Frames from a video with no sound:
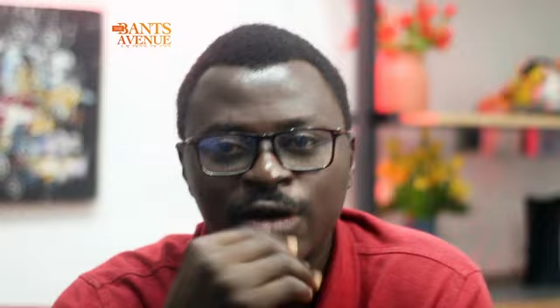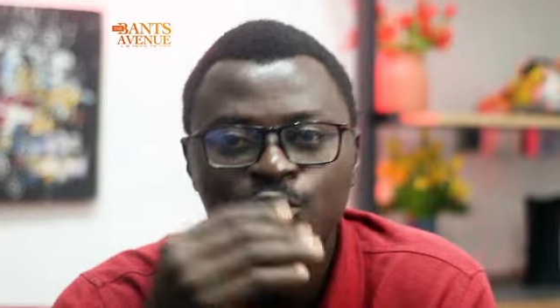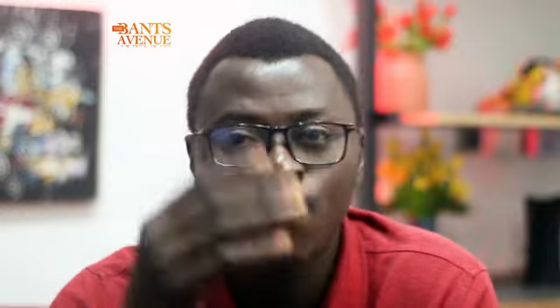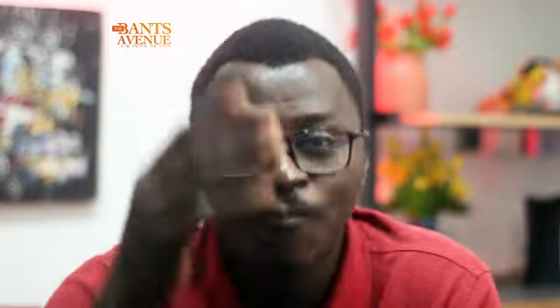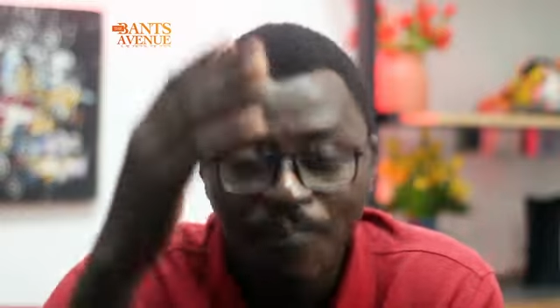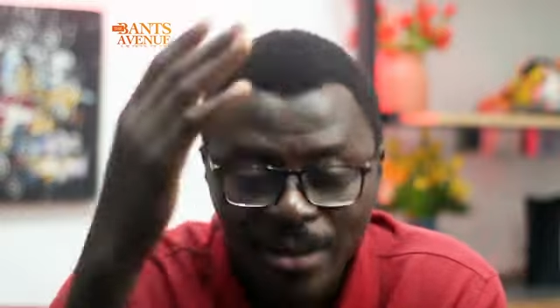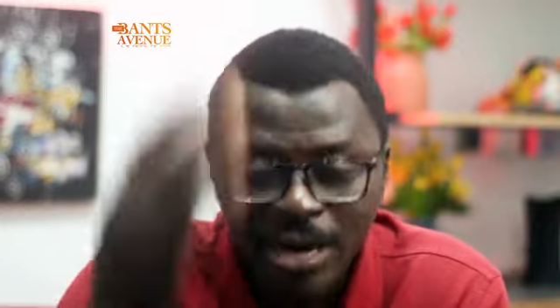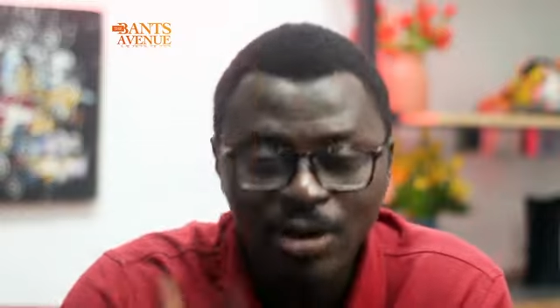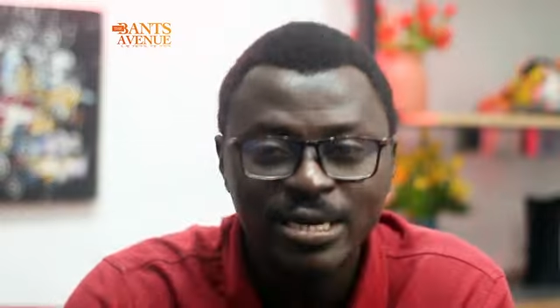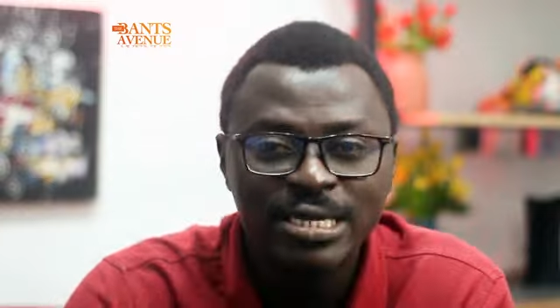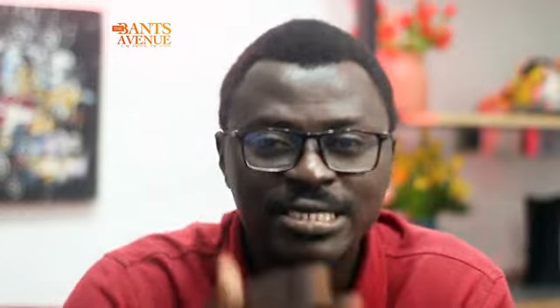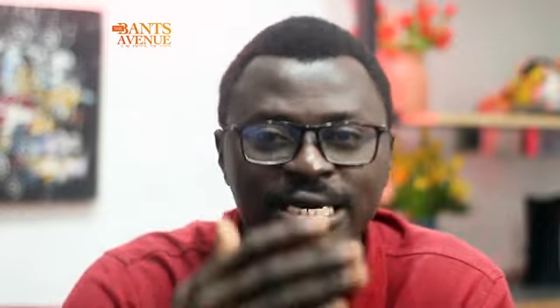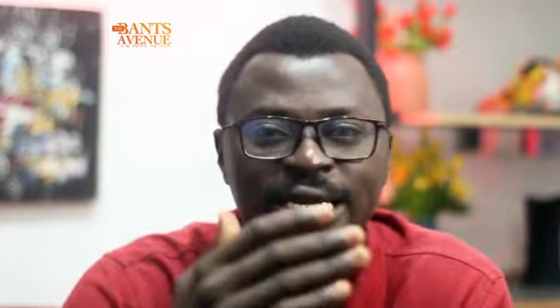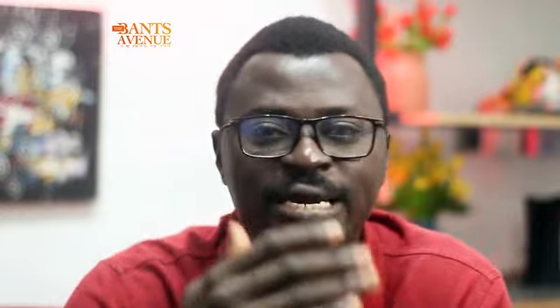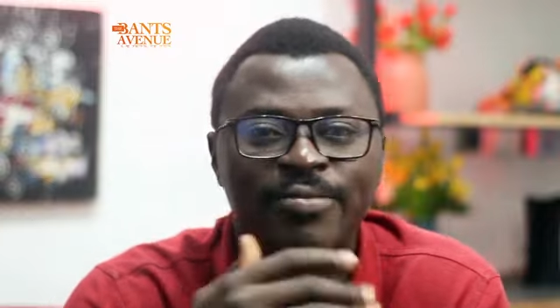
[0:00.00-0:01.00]
And we'll be
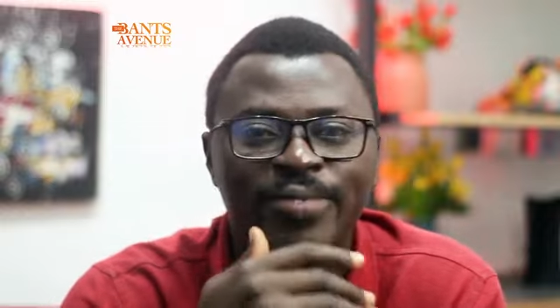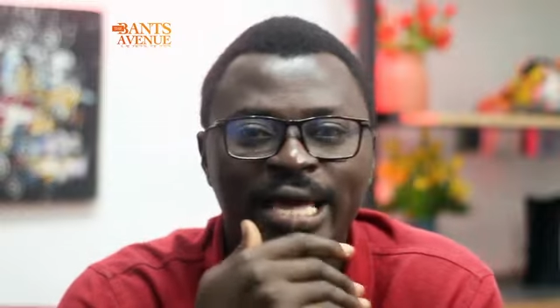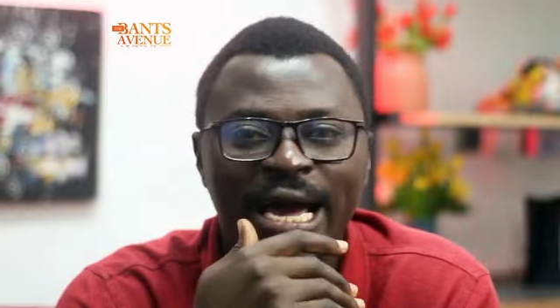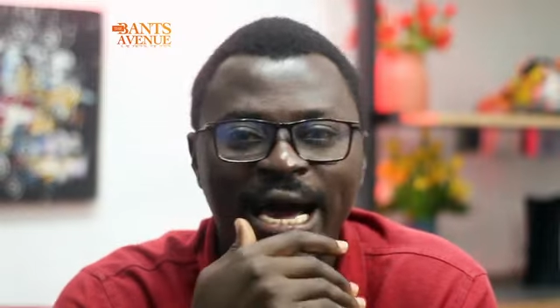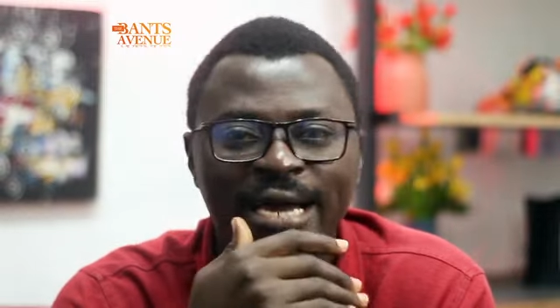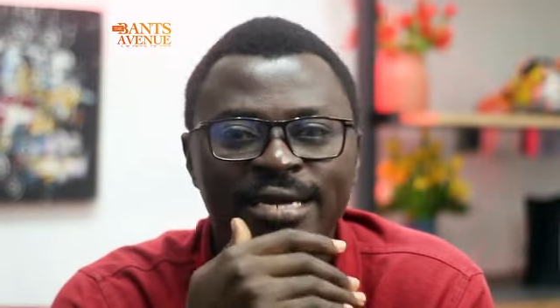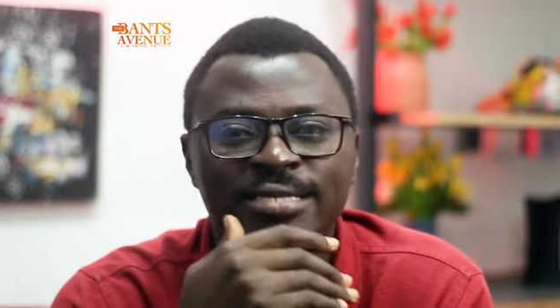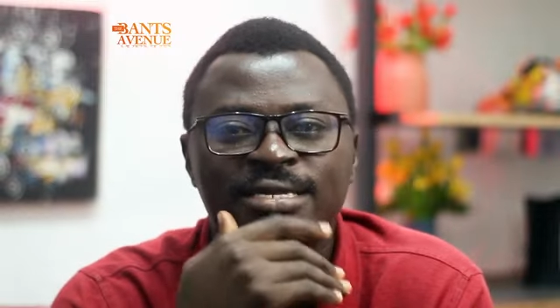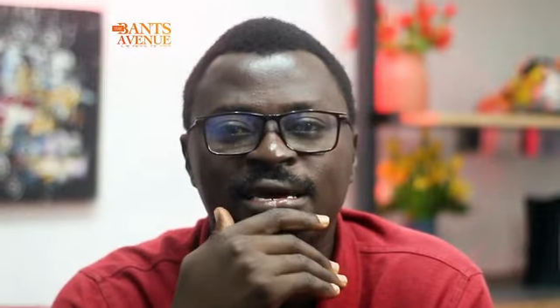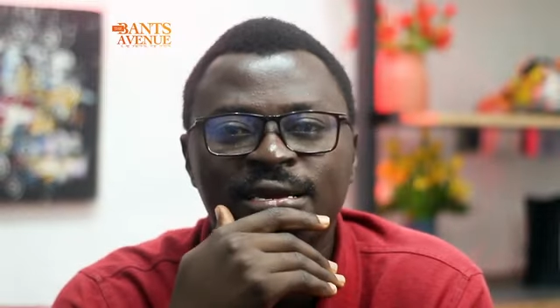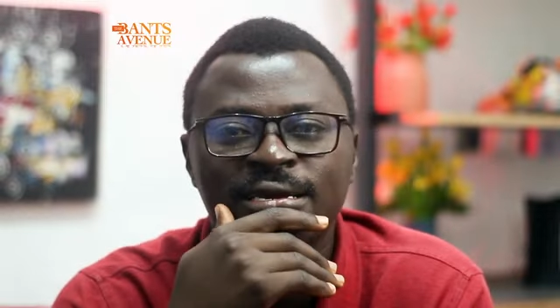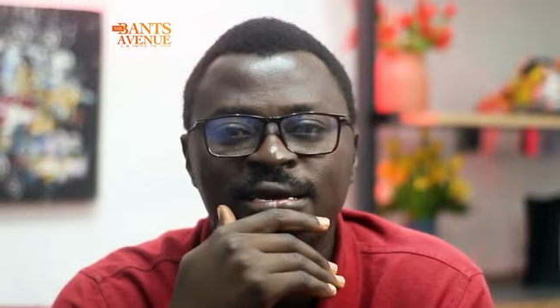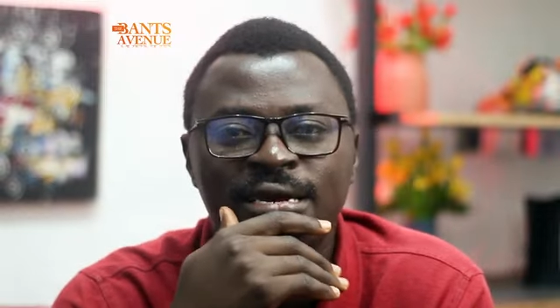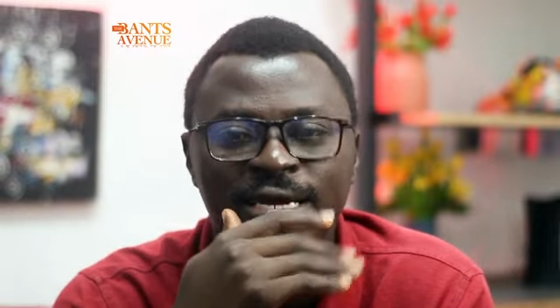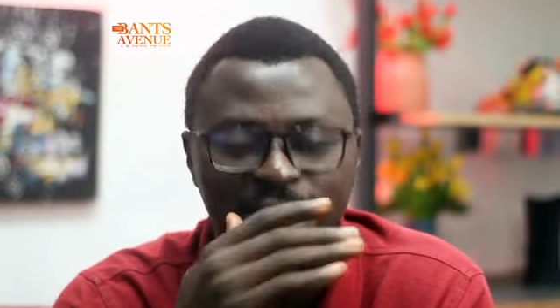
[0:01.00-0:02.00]
a teacher that be a
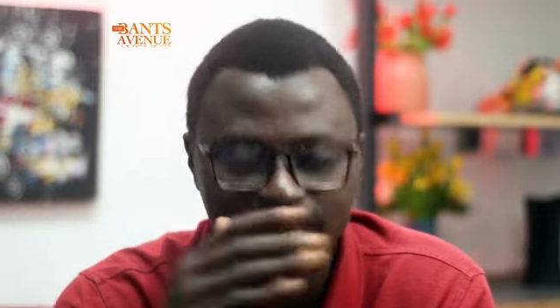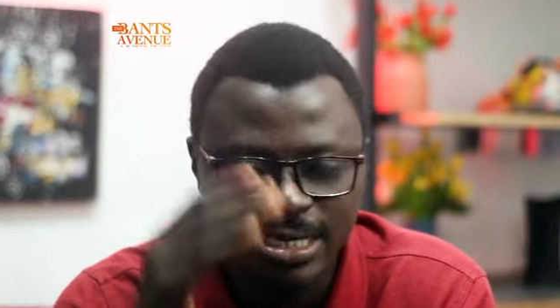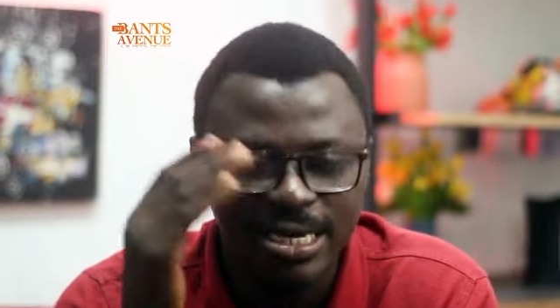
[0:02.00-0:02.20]
intelligent.